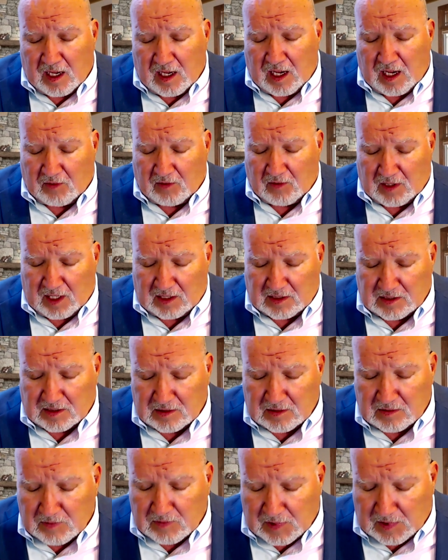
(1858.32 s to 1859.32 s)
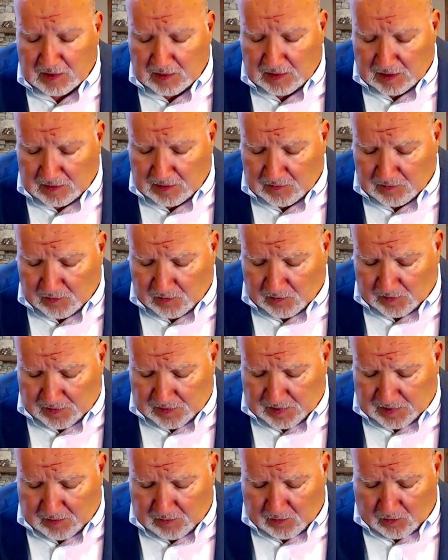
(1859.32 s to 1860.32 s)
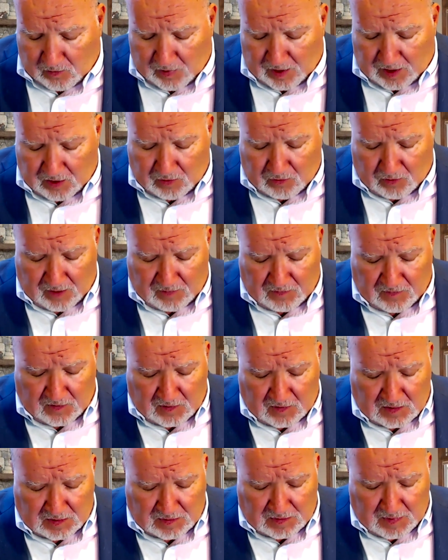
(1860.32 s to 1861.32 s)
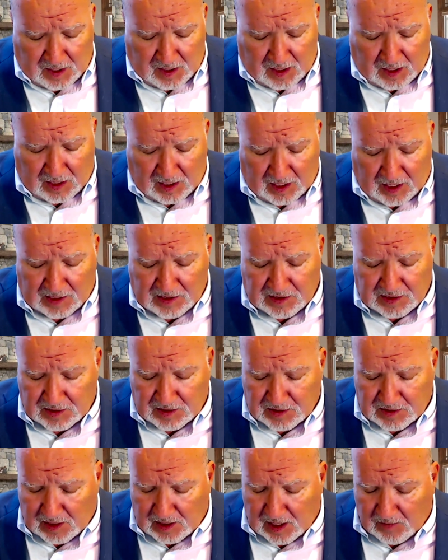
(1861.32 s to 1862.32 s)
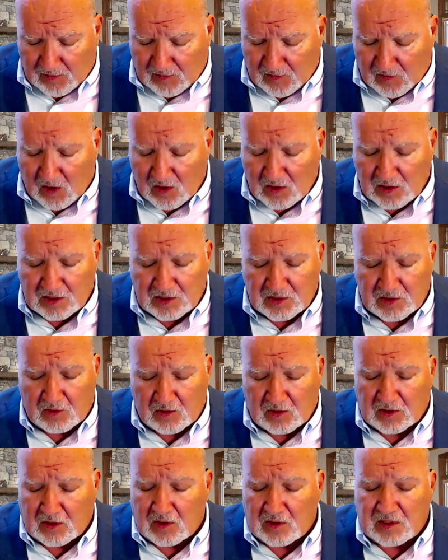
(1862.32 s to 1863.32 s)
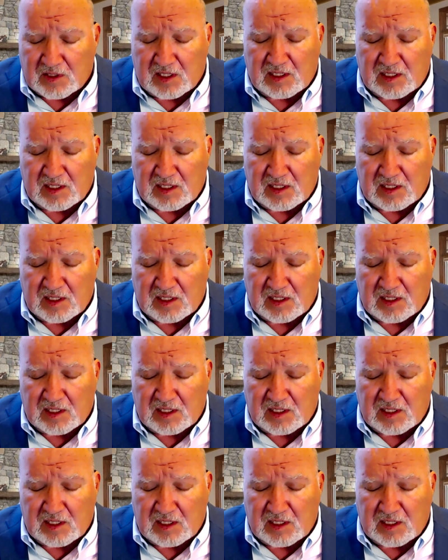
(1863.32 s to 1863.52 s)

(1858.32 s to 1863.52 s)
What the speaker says: I would ask be quite grateful. And I ask this in the name of all that is holy, all the